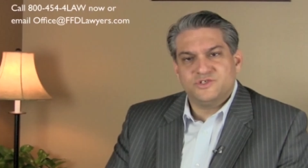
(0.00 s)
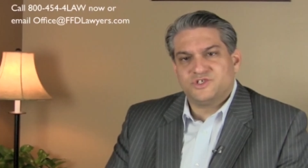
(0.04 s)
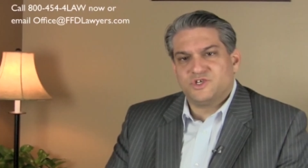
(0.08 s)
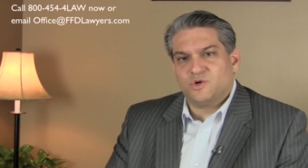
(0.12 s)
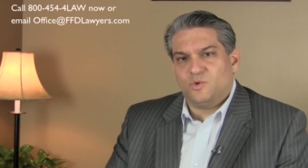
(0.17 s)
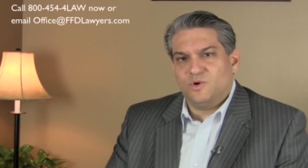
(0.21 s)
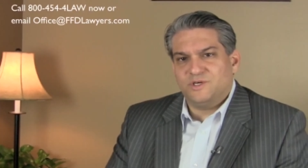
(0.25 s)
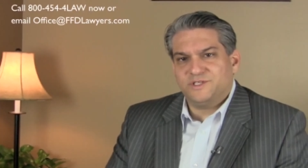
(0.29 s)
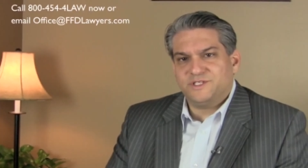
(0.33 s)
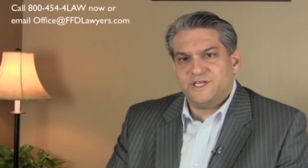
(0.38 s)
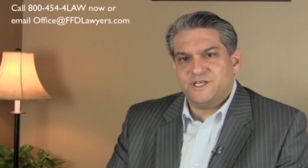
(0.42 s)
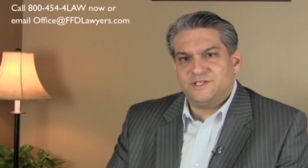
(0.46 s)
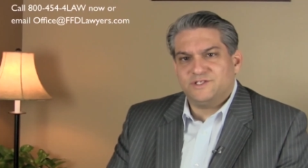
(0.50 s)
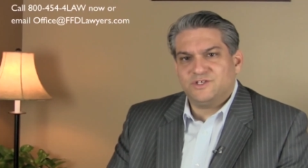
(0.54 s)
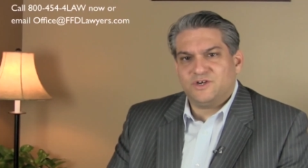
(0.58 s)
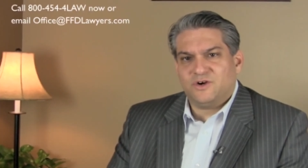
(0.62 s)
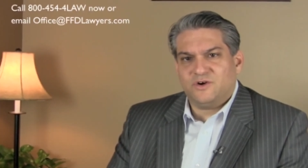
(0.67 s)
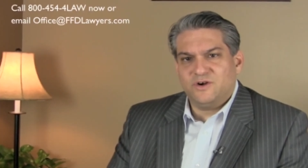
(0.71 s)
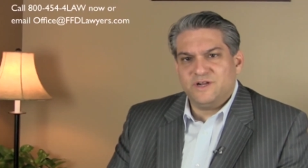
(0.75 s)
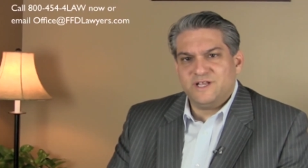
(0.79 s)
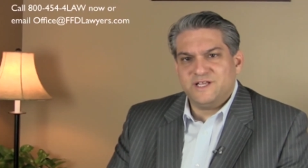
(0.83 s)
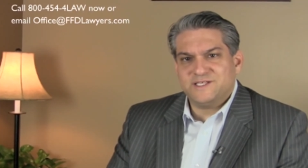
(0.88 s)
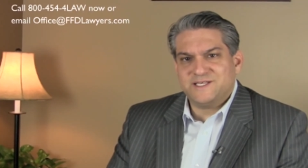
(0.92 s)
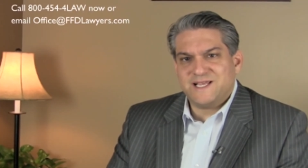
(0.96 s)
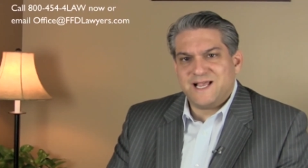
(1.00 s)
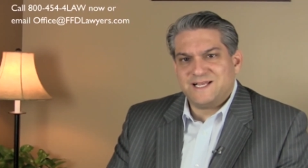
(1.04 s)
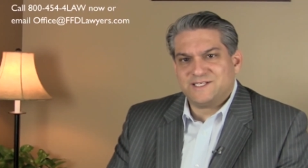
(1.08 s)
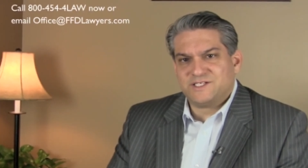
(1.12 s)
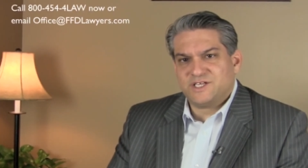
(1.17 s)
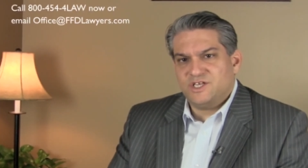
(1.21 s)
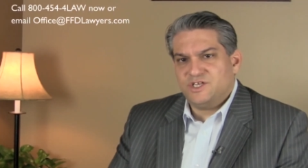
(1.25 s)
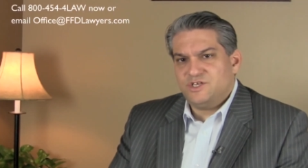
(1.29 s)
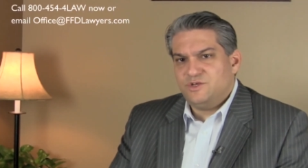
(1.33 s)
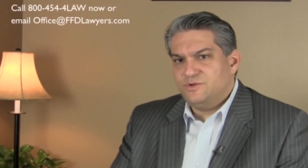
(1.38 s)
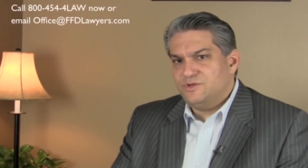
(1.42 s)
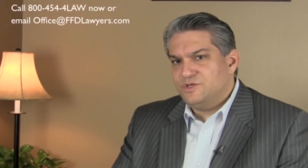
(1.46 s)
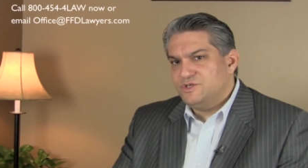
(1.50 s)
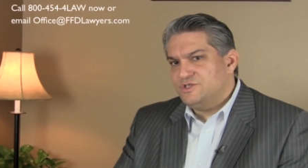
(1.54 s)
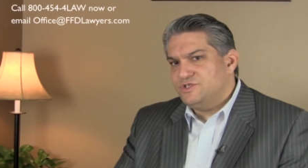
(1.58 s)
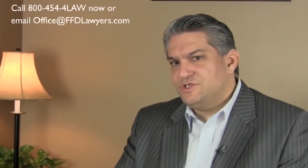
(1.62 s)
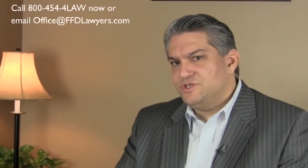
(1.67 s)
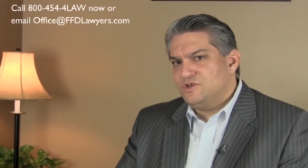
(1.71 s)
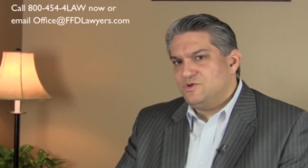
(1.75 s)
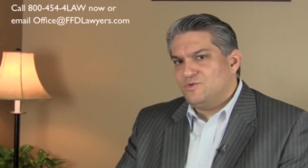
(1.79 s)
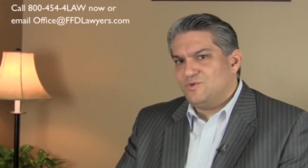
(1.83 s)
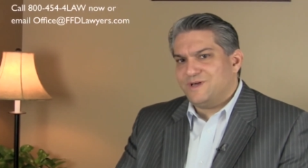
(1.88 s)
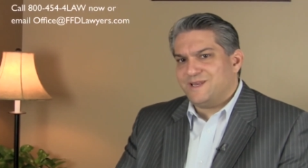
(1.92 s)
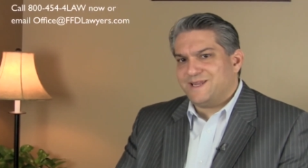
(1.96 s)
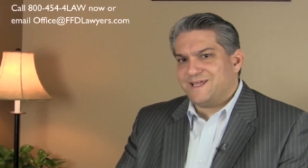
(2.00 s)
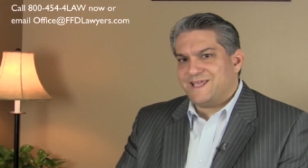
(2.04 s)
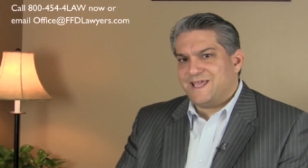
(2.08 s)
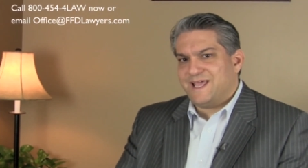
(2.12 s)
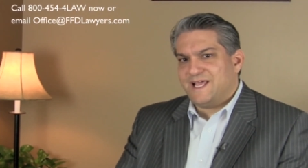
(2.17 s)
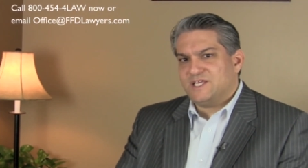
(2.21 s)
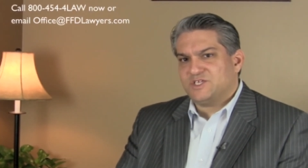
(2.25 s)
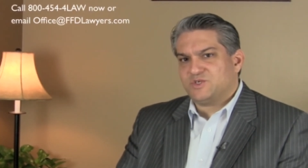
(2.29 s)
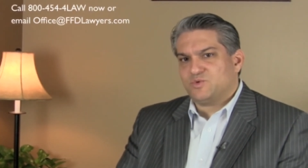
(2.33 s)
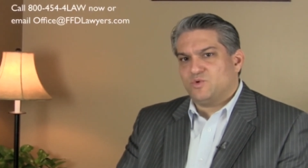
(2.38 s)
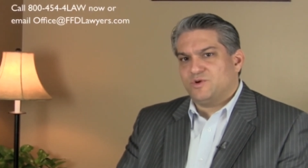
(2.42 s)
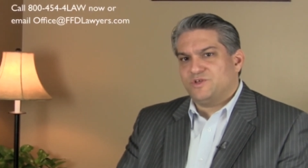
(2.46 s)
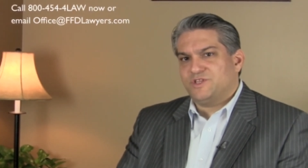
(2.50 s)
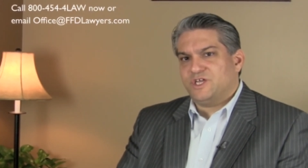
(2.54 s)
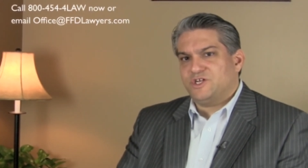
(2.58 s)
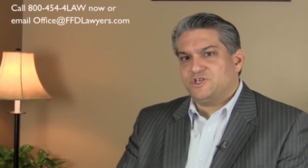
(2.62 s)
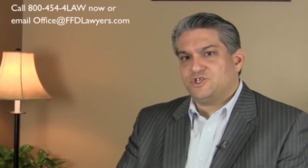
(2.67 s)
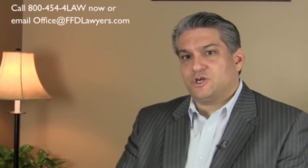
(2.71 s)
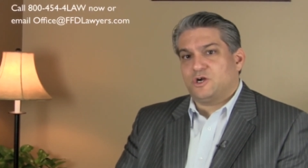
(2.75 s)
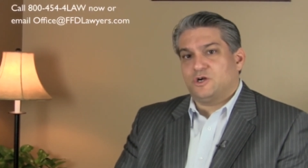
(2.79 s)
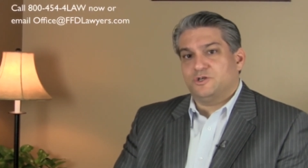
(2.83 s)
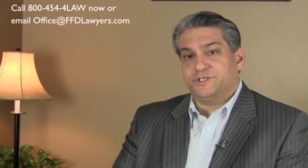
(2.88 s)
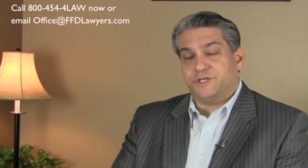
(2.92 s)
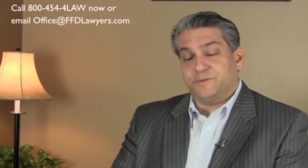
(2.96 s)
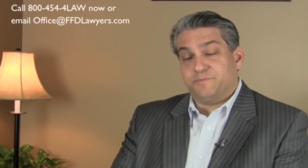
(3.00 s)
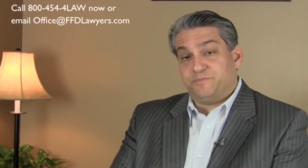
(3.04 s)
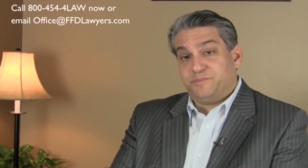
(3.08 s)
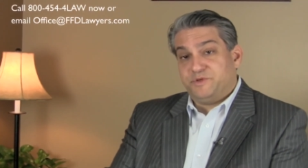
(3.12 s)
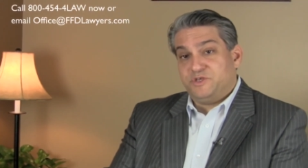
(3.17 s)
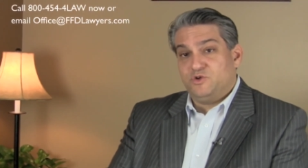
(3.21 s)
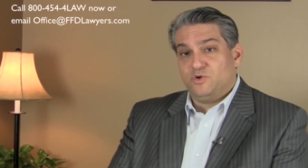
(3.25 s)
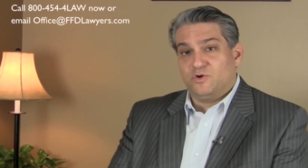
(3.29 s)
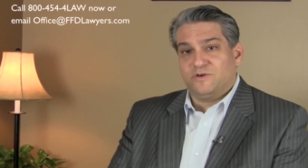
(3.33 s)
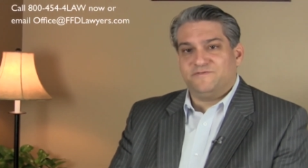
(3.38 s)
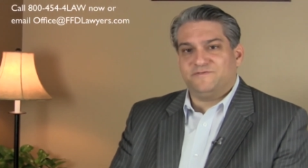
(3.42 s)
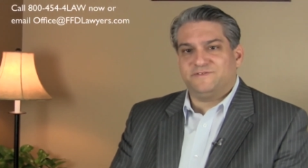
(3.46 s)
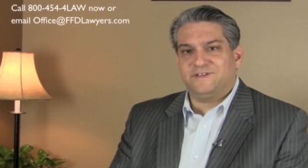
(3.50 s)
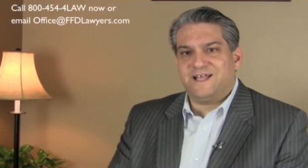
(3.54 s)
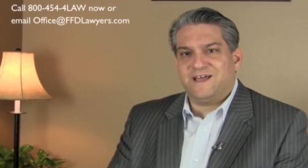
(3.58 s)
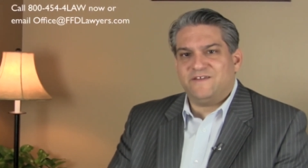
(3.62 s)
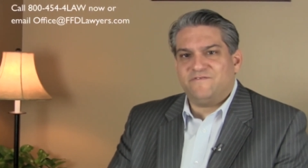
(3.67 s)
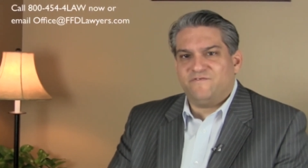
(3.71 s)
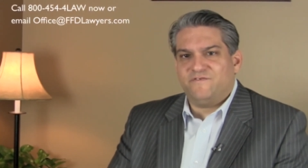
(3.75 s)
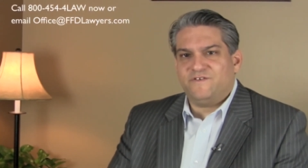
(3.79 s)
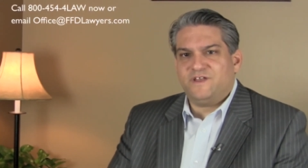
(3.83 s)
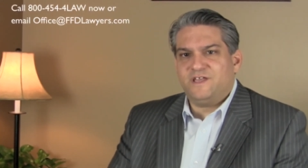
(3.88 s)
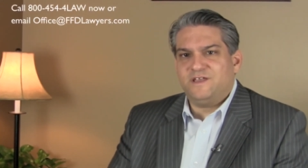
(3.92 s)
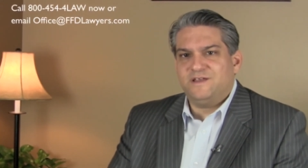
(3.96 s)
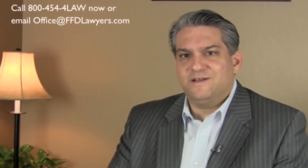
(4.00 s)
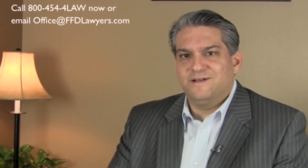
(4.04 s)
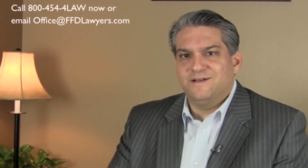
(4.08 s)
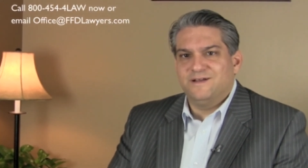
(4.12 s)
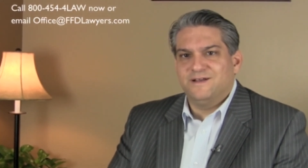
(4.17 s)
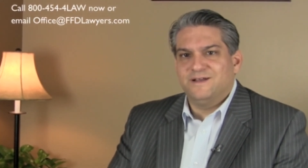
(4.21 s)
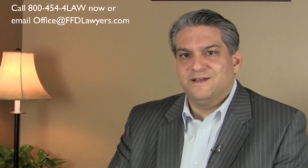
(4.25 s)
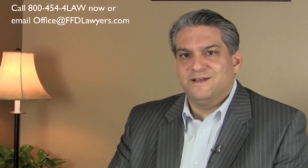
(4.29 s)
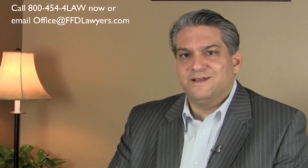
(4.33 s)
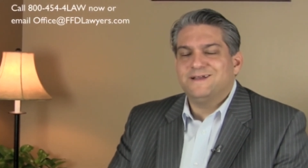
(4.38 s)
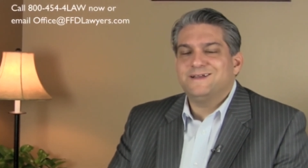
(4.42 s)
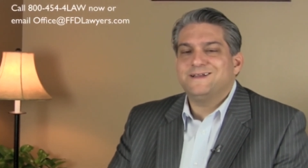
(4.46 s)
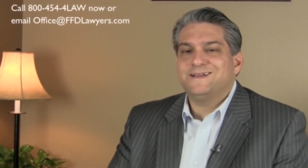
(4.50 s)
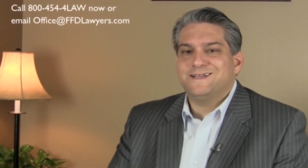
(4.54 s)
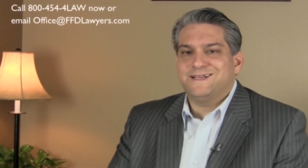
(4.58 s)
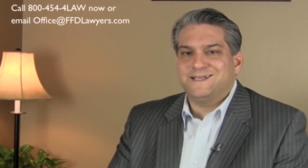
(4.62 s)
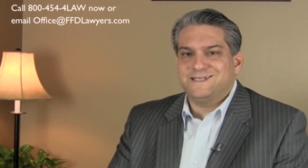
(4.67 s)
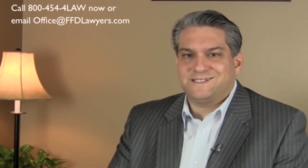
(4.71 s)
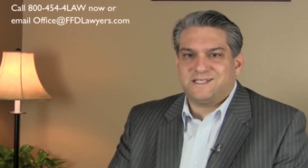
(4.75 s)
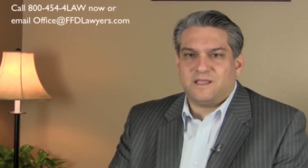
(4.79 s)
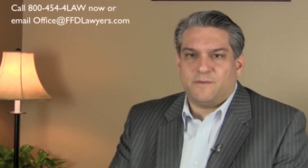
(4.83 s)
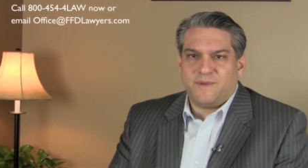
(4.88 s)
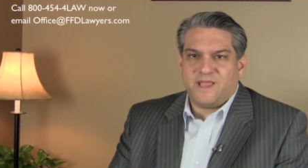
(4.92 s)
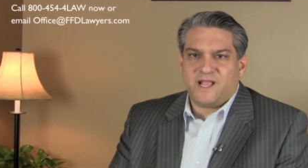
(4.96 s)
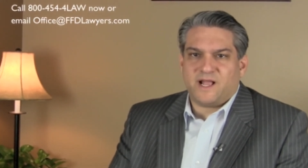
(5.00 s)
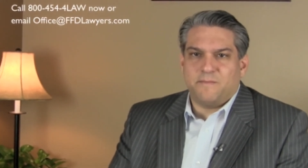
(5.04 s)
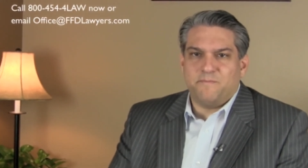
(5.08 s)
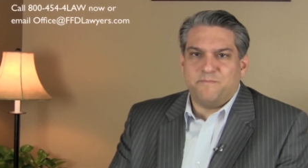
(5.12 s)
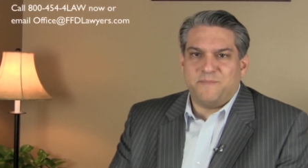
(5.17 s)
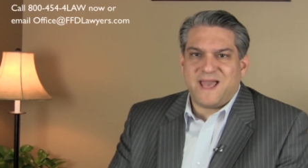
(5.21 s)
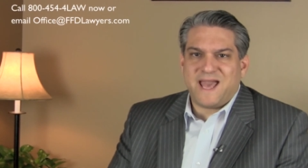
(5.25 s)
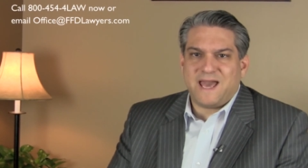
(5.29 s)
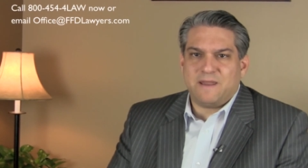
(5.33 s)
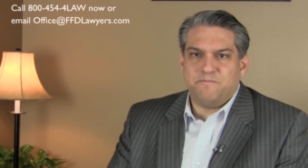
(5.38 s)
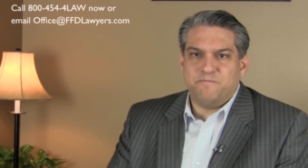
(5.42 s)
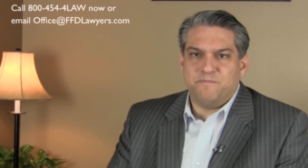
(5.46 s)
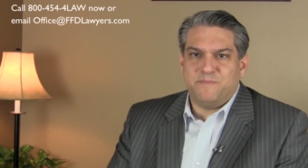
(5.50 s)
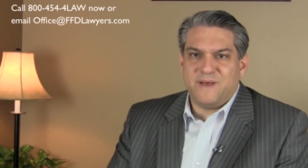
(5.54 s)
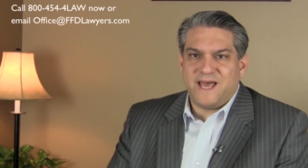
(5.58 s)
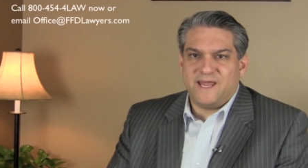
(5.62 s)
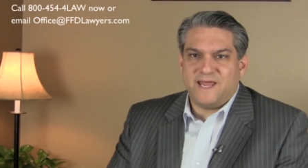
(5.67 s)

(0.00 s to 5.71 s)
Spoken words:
So what the attorney is asking you to do in a case where they charge a pure flat fee is to make a bad